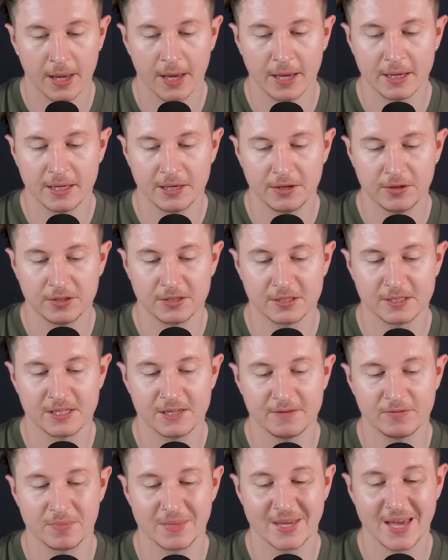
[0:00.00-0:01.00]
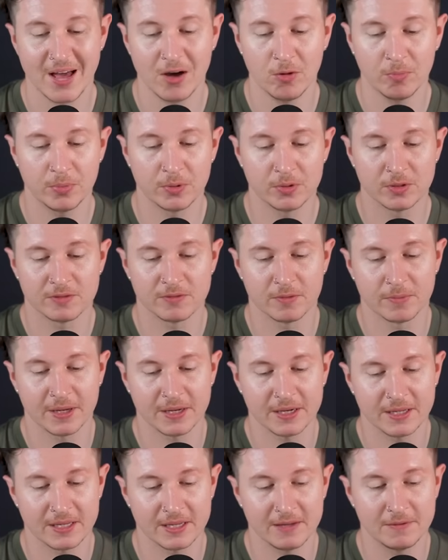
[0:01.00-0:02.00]
And here you can see from the outputs from
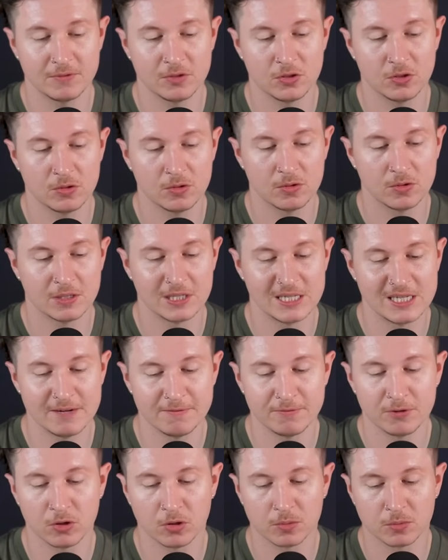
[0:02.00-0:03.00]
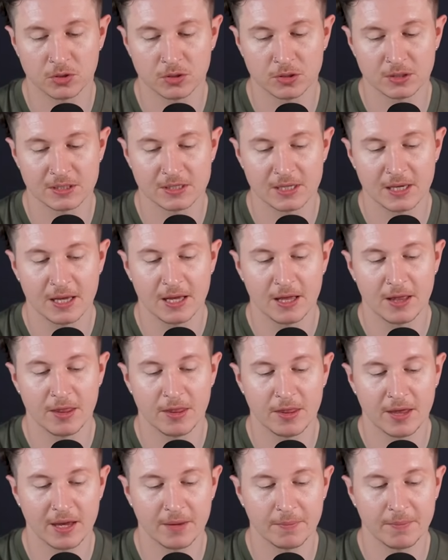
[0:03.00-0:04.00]
that, it gives you different options
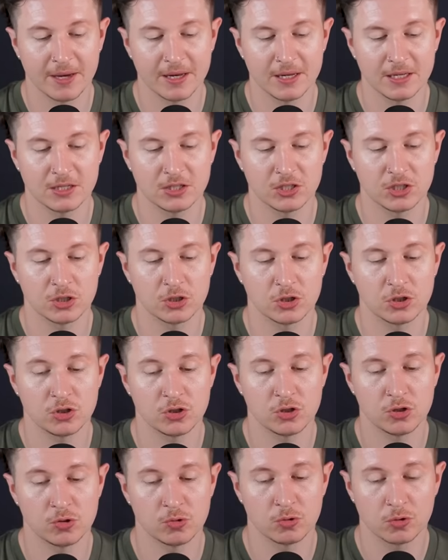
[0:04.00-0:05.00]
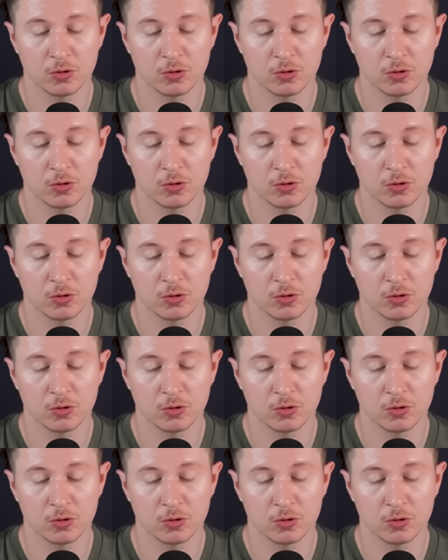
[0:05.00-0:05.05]
that manage to